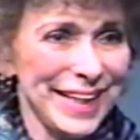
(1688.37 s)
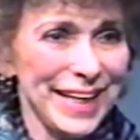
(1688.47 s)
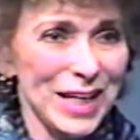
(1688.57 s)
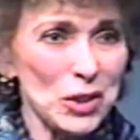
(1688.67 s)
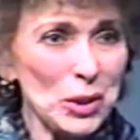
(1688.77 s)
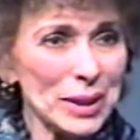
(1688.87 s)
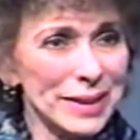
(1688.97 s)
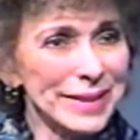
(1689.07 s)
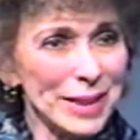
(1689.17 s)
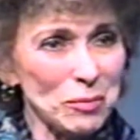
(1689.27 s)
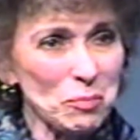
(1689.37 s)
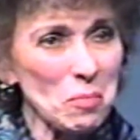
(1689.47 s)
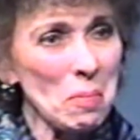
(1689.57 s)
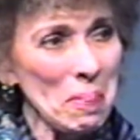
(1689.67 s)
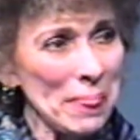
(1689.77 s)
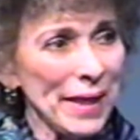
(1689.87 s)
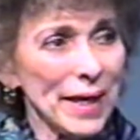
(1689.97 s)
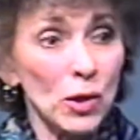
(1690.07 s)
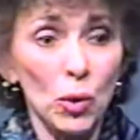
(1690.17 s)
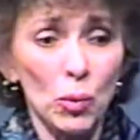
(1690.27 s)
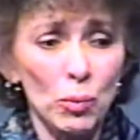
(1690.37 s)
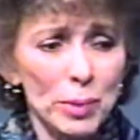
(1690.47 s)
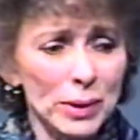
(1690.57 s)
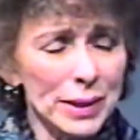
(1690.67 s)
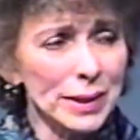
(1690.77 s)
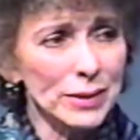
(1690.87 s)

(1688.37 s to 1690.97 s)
and it's uh, an old building.